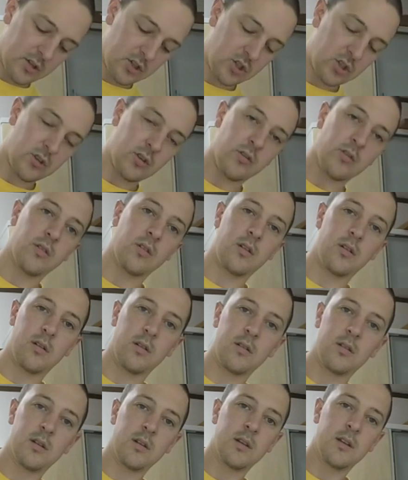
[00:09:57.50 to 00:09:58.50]
the sugar
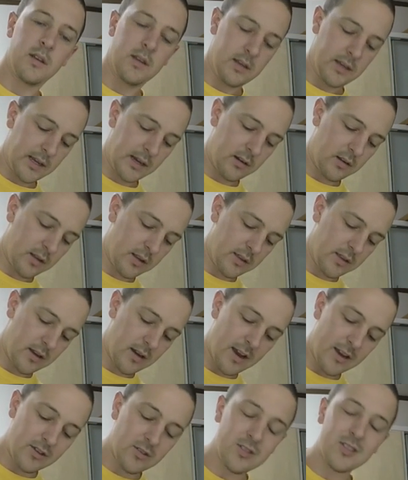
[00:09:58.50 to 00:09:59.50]
will get all in
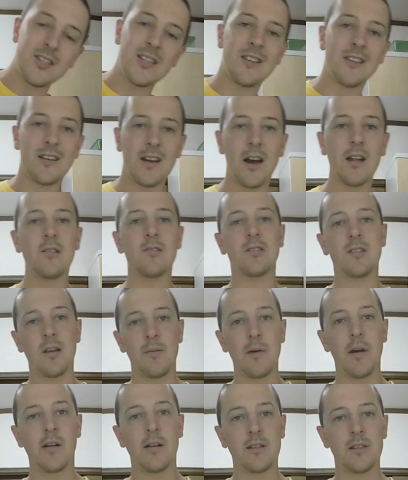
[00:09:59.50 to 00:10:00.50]
there. And you'll see the colors
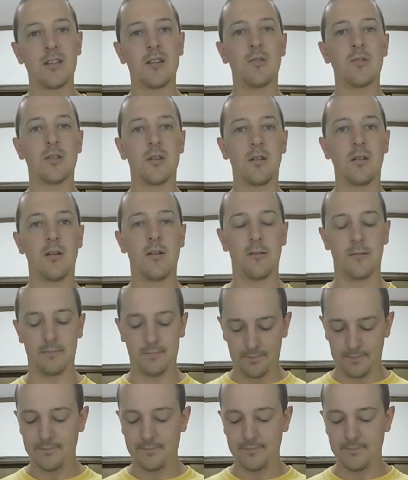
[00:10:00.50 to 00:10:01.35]
come out as it goes along.